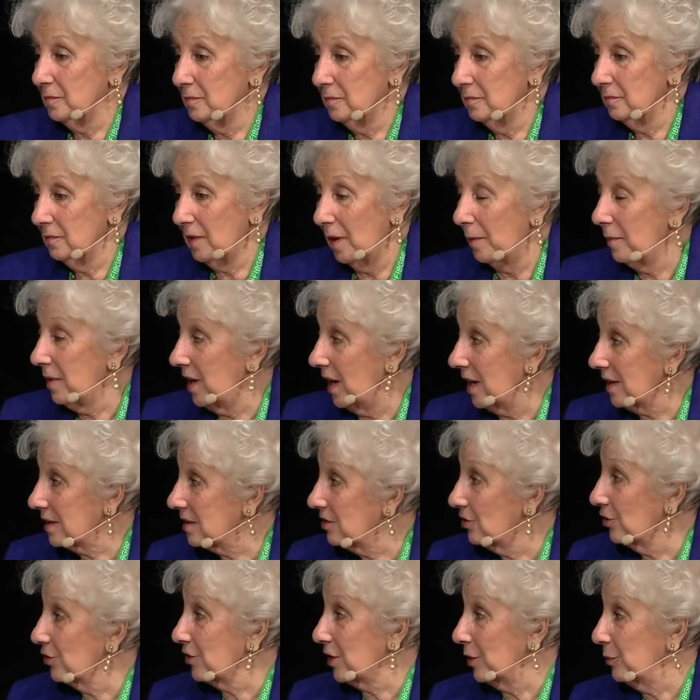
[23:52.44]
Well,
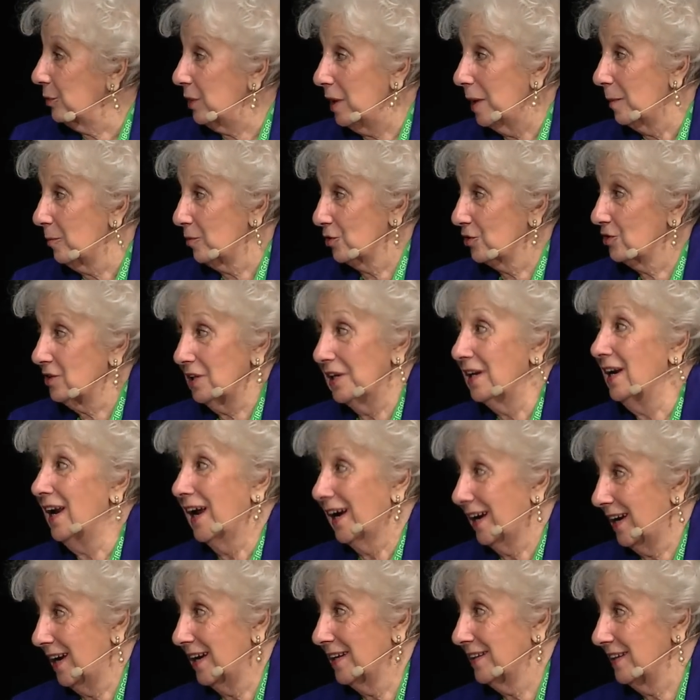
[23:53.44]
we at the time of the
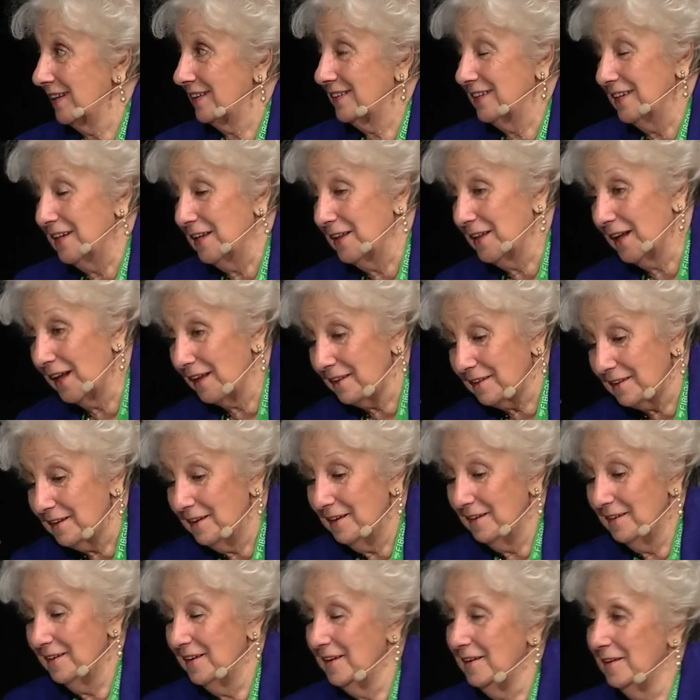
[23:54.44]
dictatorship
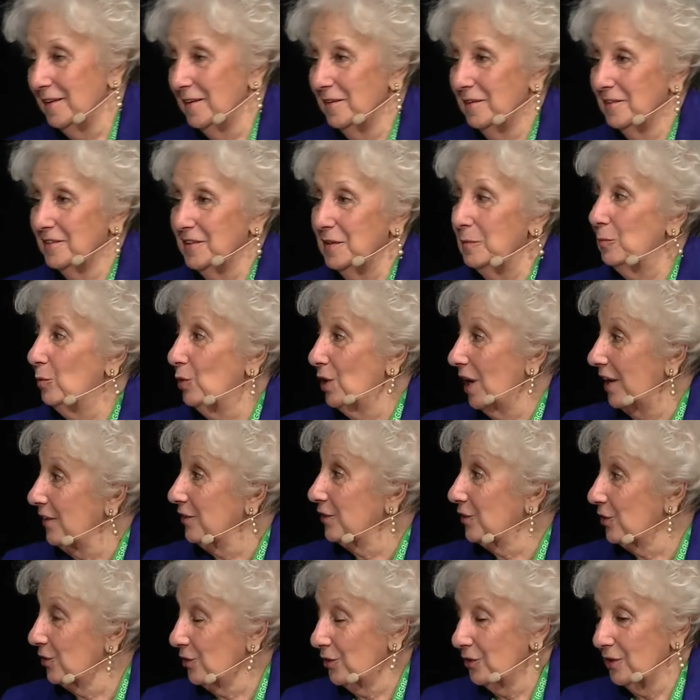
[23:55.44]
could not
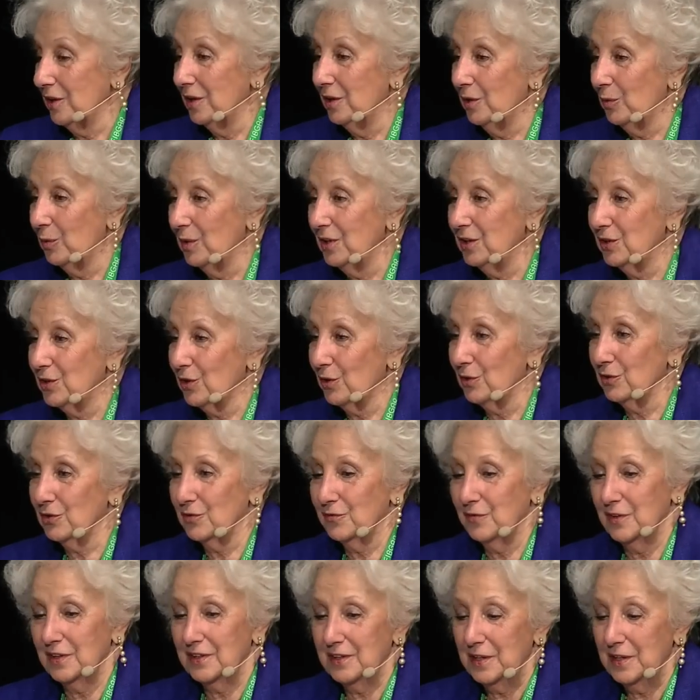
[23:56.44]
speak out.